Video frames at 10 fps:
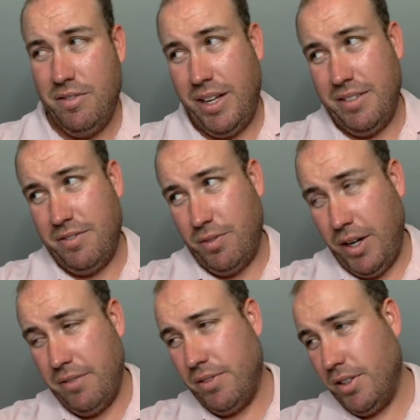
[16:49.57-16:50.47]
Fly to
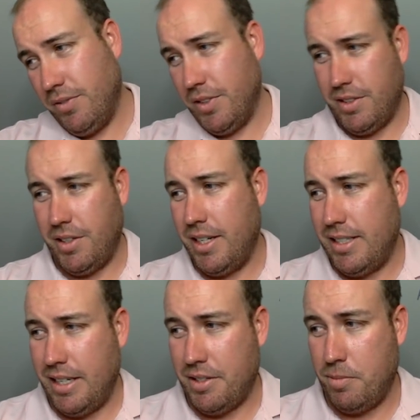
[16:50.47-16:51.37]
Frankfurt for
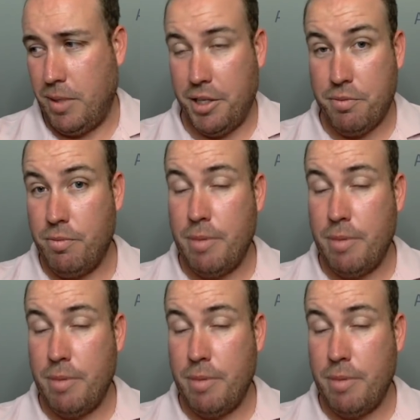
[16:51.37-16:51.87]
30,000 miles.